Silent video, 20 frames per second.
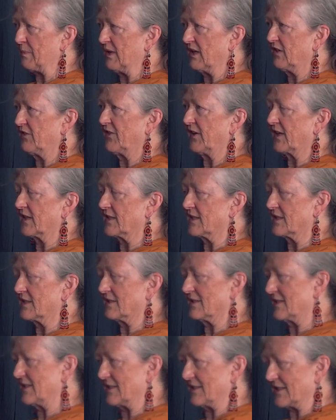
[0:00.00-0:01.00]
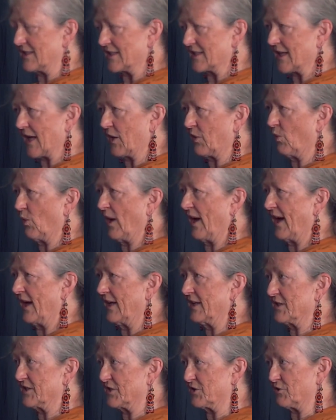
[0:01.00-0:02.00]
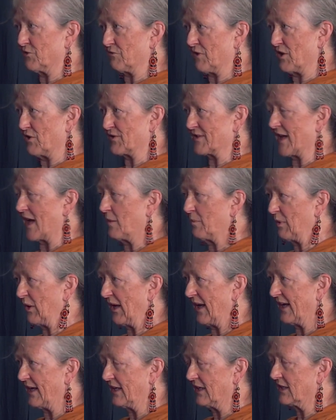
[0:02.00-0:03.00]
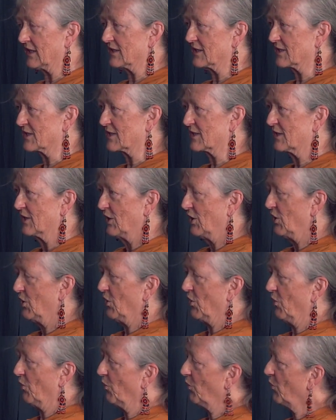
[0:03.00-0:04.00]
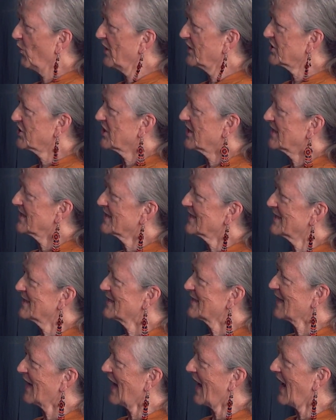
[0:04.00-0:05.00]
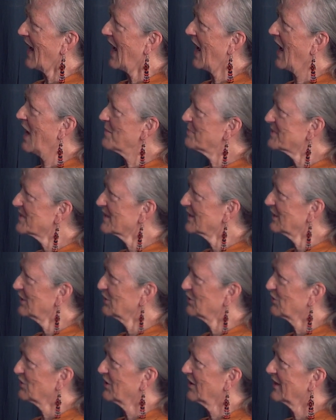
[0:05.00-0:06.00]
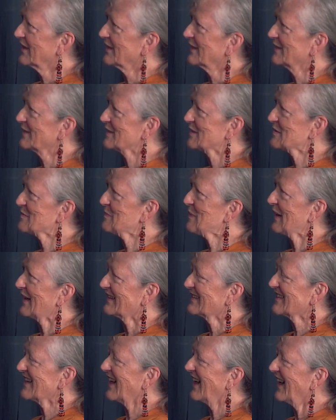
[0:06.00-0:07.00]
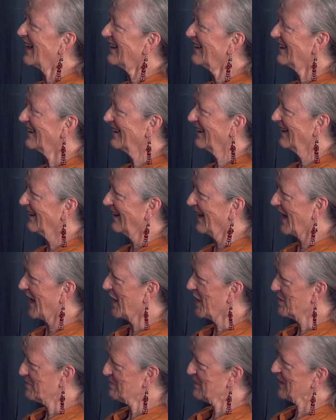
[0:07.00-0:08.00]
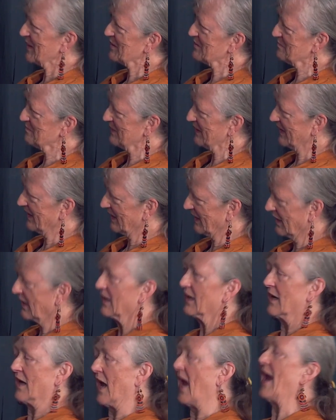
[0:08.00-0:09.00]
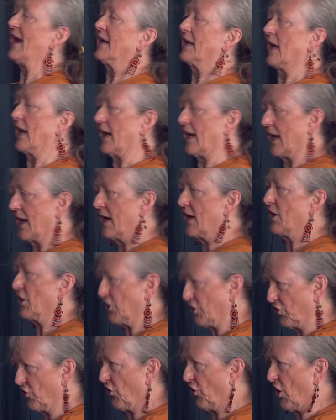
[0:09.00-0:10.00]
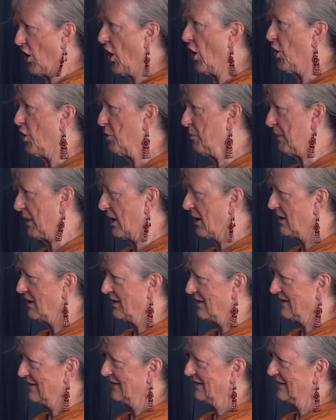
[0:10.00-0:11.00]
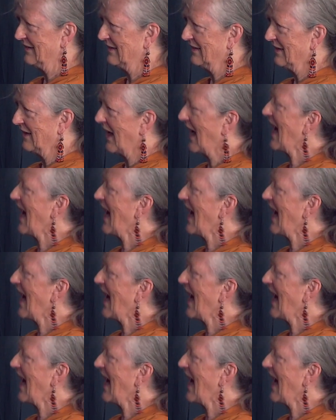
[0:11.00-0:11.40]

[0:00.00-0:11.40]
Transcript: perfect segue into Rose Apple Acres, mm -hmm. which is this absolutely mm-hmm. spectacular mm -hmm. Airbnb, aka Thank your you. home. And you've been there.